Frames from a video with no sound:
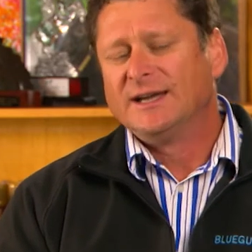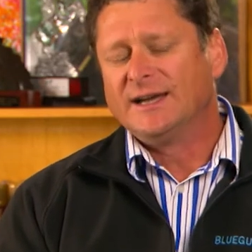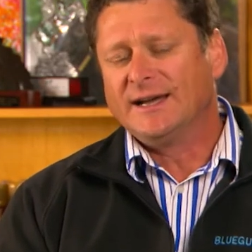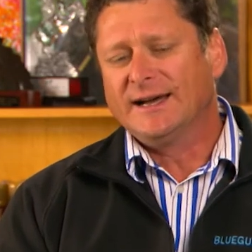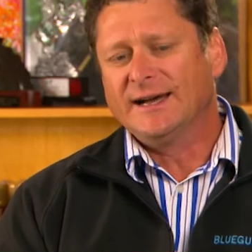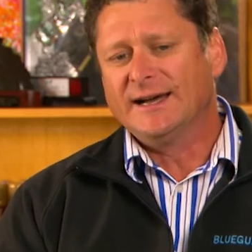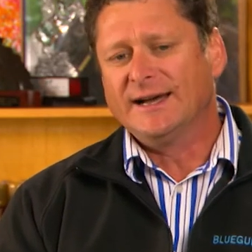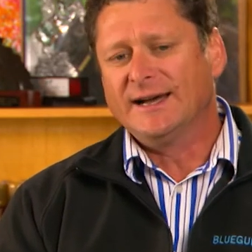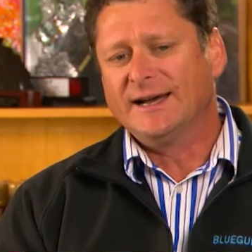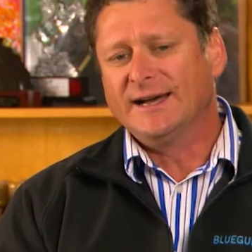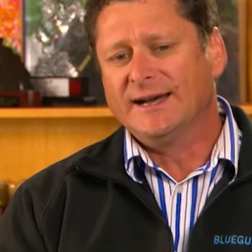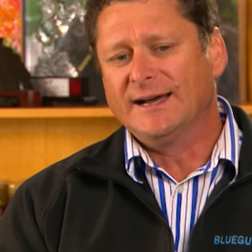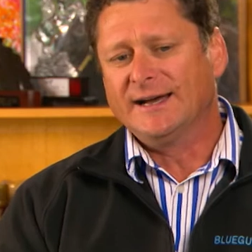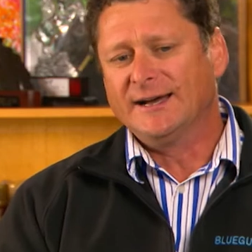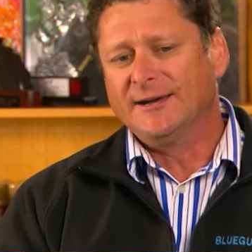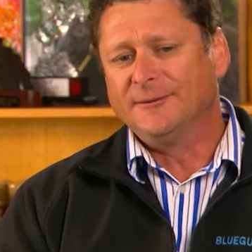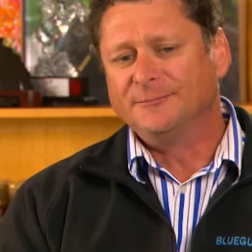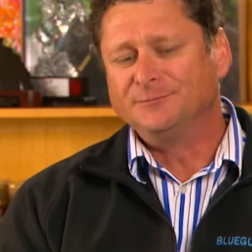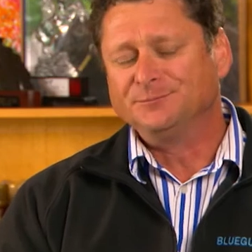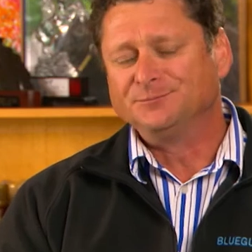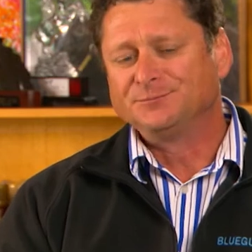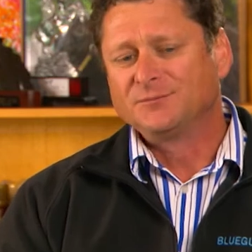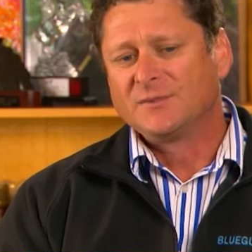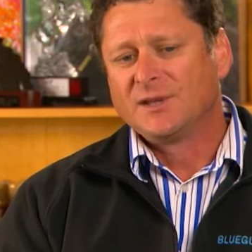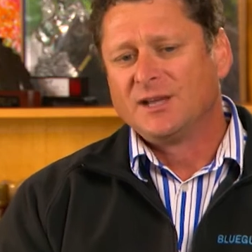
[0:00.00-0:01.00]

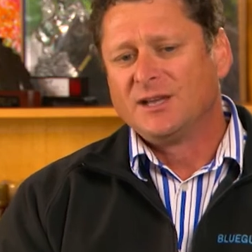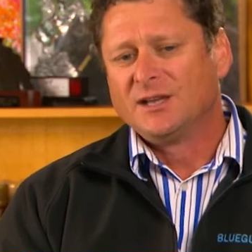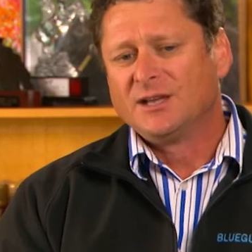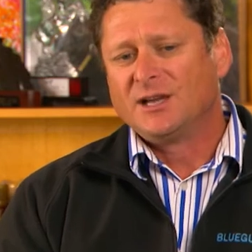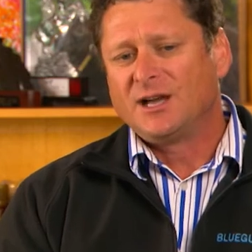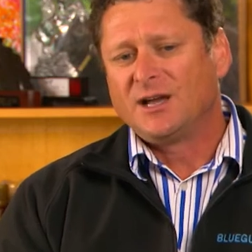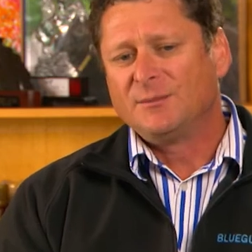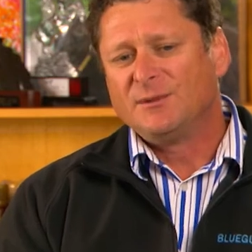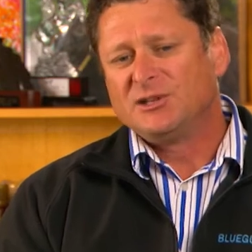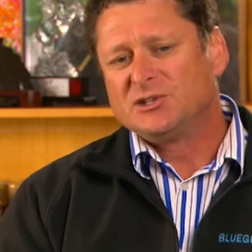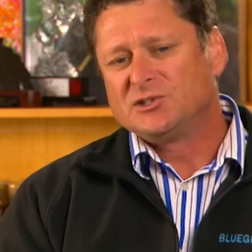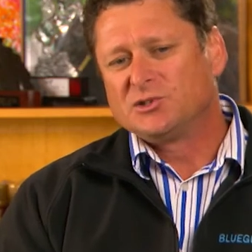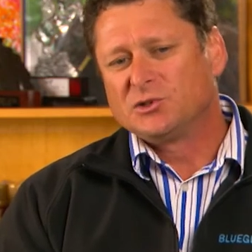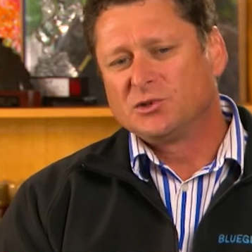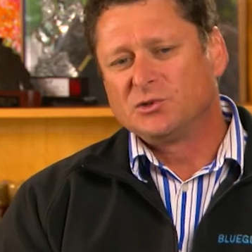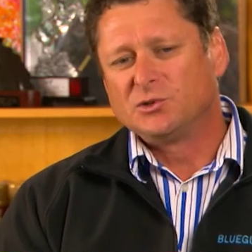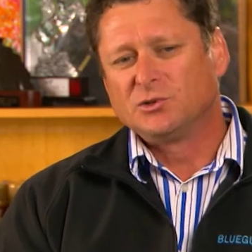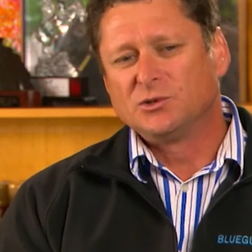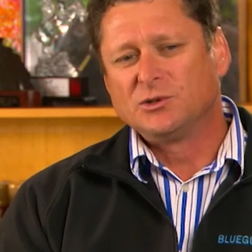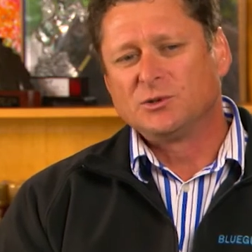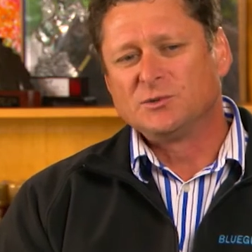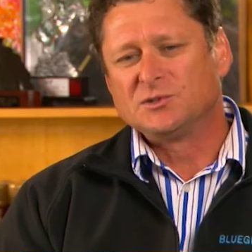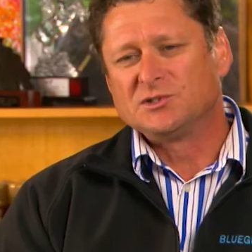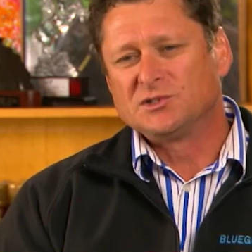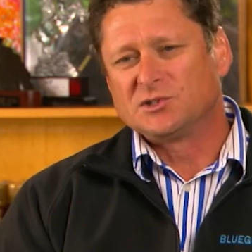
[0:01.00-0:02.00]
I mean,
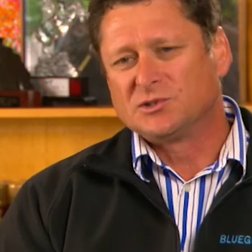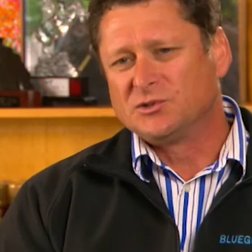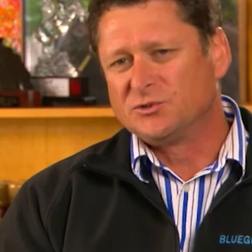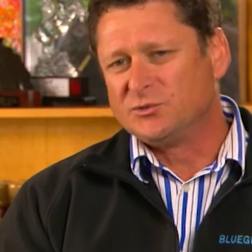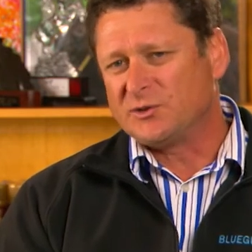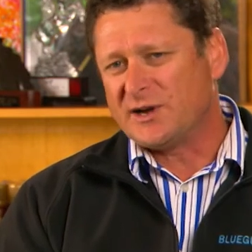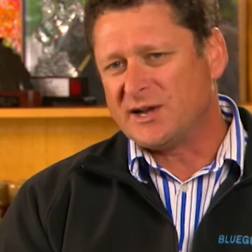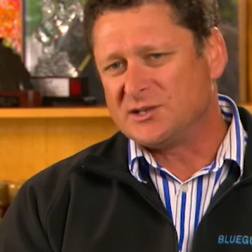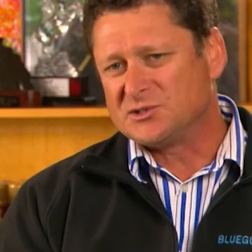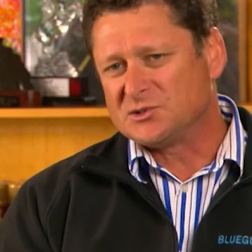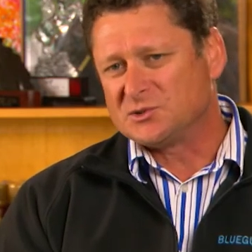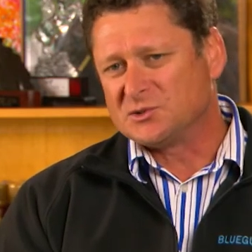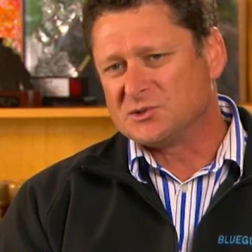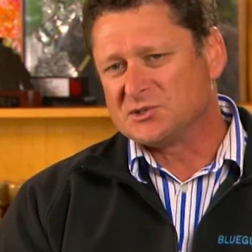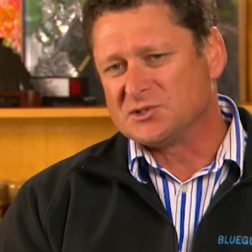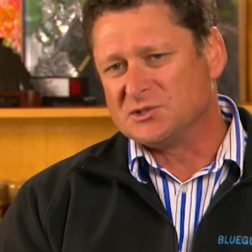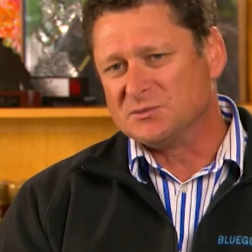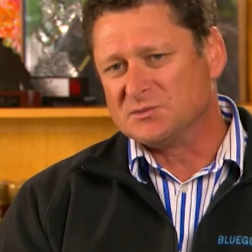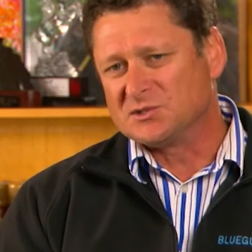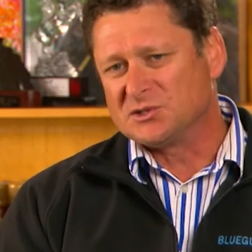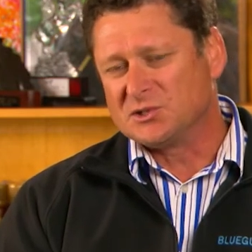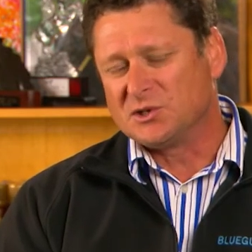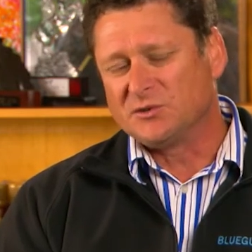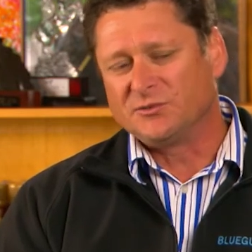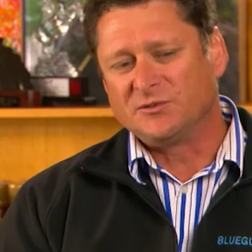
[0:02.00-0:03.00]
Tagula was a good racehorse
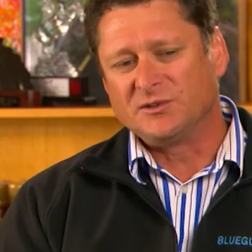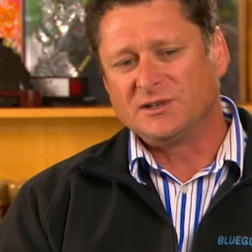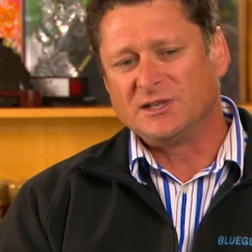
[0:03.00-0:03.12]
himself,